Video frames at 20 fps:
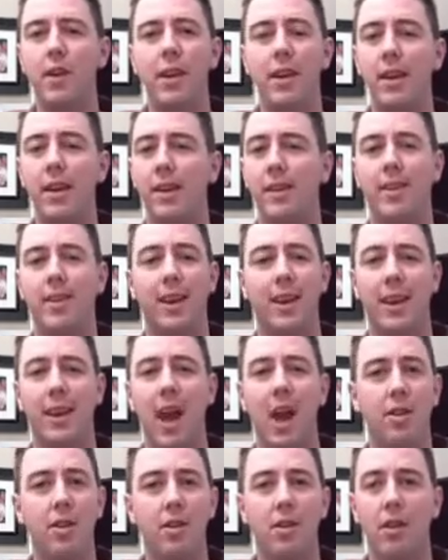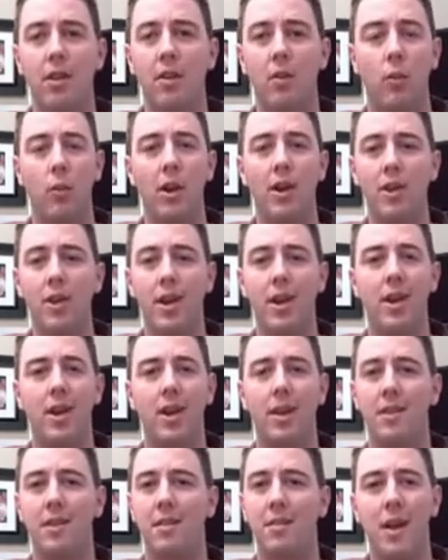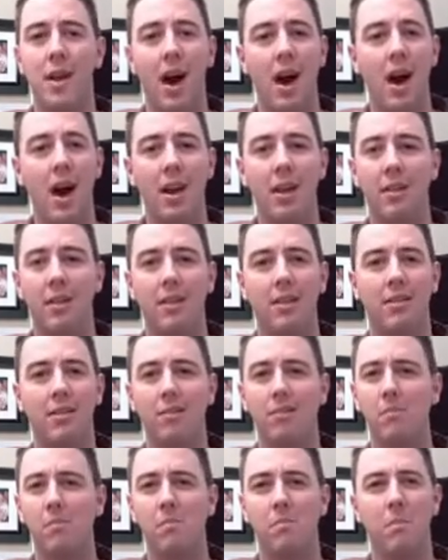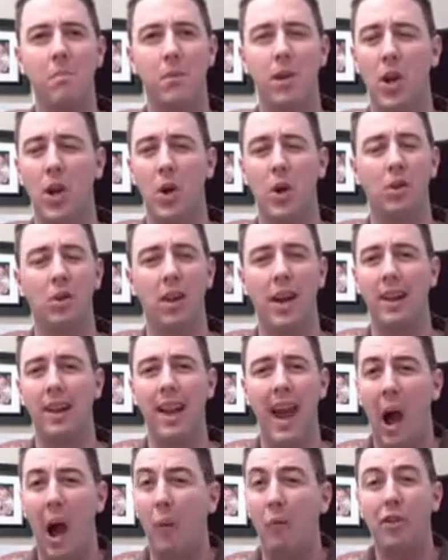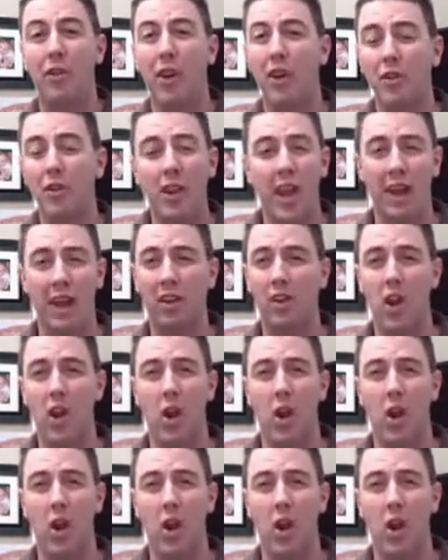Very together and with it, and not, like out there